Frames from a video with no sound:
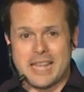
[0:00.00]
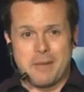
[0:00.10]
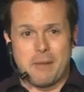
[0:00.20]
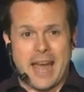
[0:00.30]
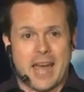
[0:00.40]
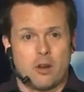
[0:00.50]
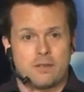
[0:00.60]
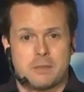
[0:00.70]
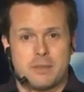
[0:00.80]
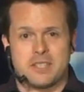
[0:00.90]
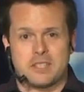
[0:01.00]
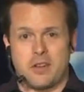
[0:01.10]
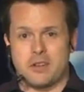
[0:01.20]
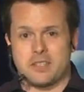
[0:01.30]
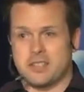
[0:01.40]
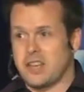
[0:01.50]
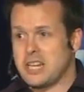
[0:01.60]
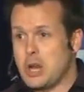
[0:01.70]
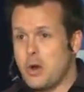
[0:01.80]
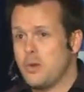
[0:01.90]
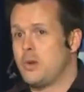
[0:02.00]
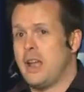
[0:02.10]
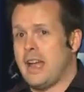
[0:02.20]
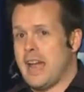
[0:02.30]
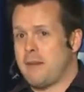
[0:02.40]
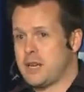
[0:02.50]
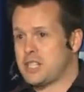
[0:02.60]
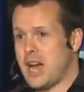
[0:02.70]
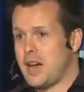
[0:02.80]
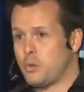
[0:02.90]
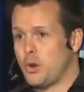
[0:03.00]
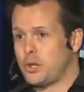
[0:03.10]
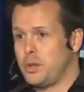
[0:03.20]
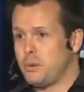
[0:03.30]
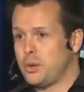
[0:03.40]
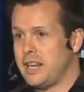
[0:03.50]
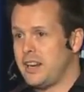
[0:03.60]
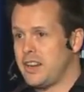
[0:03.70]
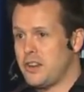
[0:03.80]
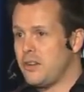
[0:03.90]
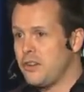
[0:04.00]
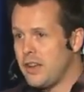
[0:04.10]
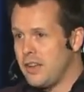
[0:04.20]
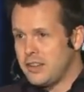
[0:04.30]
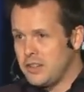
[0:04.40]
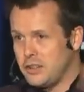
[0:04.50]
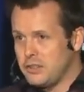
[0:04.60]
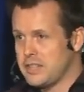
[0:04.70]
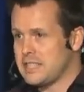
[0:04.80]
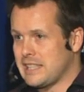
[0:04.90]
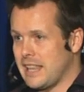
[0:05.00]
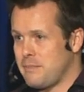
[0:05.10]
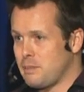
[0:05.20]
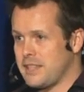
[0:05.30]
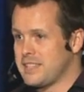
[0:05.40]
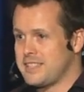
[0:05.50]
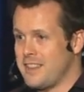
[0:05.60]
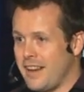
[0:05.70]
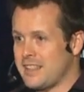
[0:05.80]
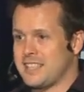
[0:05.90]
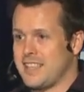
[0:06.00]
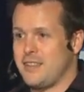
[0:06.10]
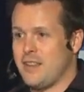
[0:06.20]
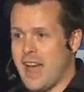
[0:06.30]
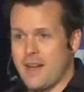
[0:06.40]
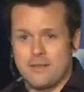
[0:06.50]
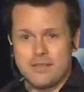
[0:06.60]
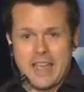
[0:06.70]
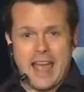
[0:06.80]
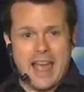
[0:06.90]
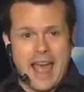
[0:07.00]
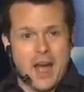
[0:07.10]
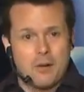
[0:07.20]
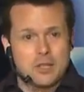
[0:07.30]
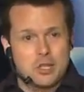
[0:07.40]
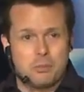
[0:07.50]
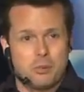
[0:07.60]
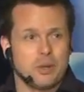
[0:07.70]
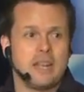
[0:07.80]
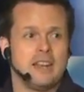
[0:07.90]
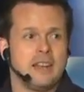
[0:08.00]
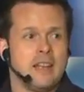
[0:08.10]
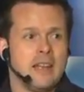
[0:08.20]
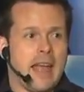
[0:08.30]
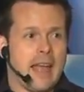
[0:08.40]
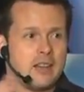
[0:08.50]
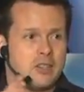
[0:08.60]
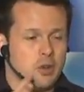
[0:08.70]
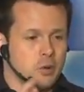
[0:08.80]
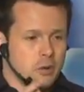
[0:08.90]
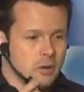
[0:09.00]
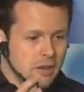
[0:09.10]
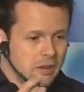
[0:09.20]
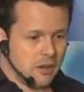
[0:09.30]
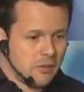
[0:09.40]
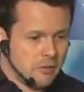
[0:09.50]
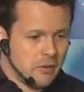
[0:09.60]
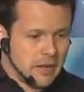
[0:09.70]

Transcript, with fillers: I take my hat off to business owners because I know how much hard work you put in. I know the sleepless nights that you have, the hours you put in, and your, you know,